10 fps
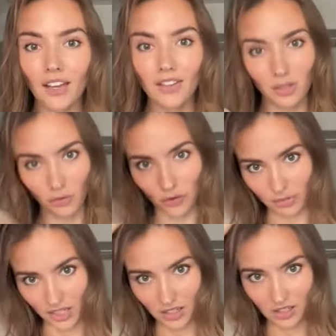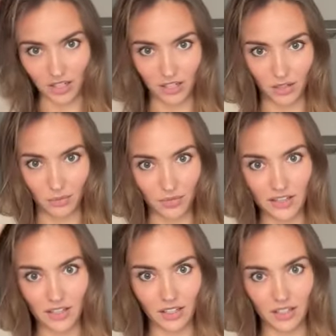so for me um, I
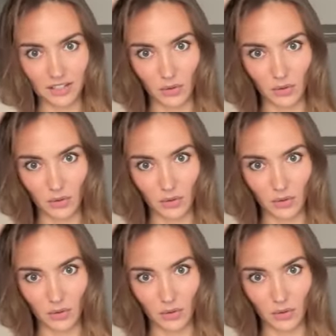think it's a